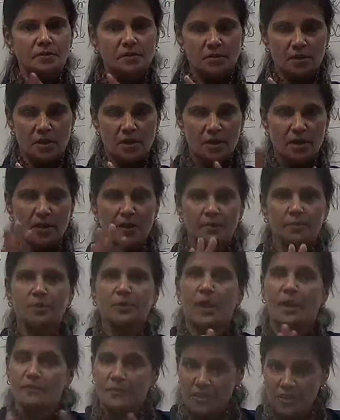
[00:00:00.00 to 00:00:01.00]
uh,
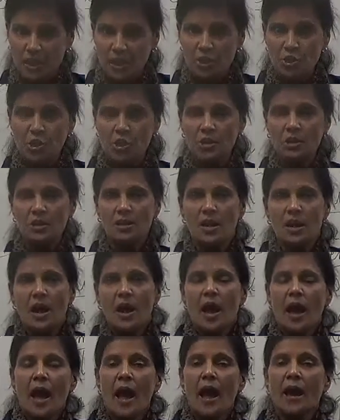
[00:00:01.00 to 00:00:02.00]
conversation
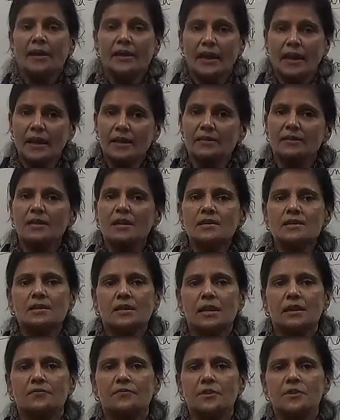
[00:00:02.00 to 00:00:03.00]
and in this
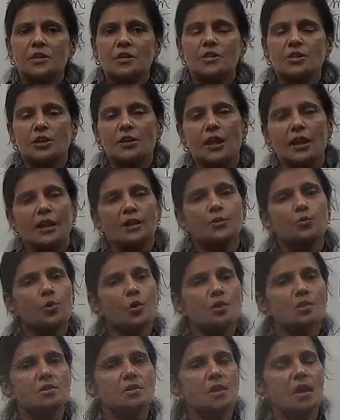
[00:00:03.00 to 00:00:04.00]
conversation, it
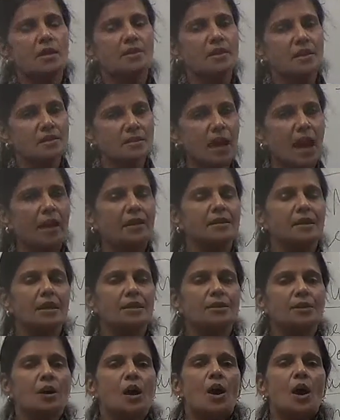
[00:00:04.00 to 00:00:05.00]
was uh,
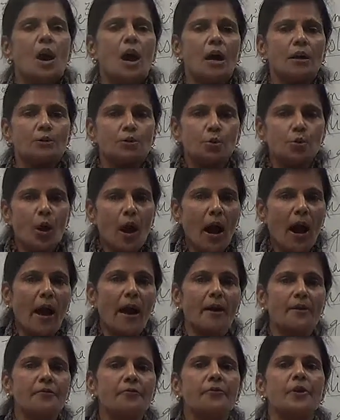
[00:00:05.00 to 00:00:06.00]
decided uh, to
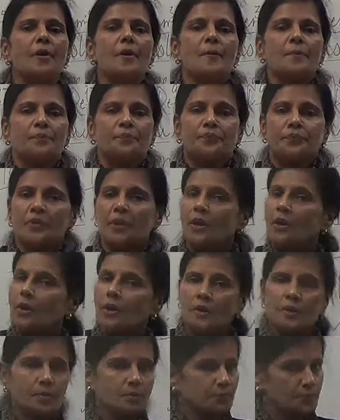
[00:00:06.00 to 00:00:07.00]
have uh,
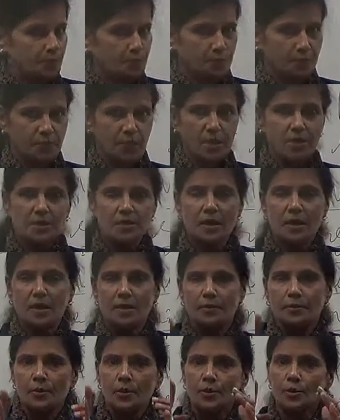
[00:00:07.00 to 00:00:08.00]
uh, this uh,
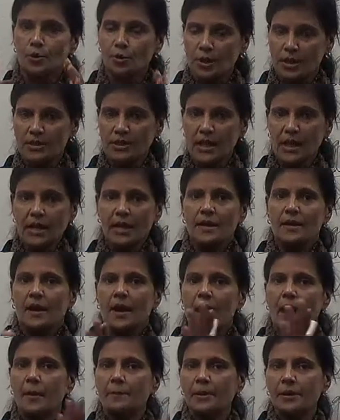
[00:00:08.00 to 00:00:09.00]
unity
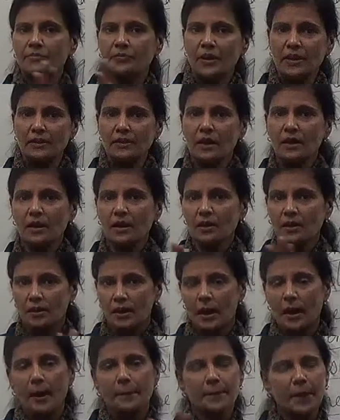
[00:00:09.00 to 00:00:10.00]
uh, between the
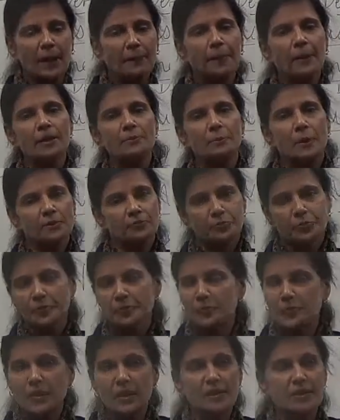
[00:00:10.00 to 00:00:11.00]
uh, people, but
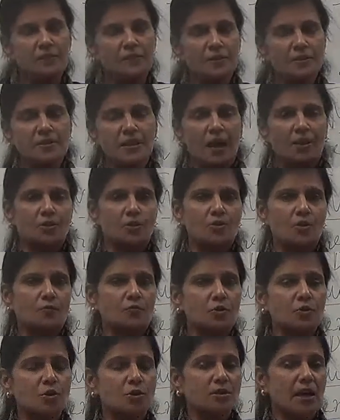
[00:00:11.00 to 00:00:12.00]
between the different sections of
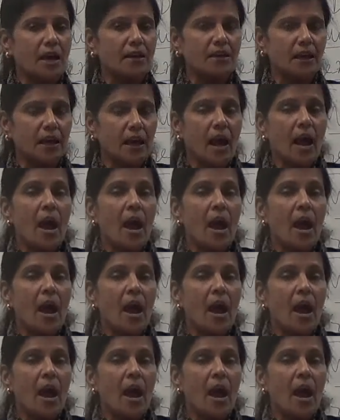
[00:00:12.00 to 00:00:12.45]
the society,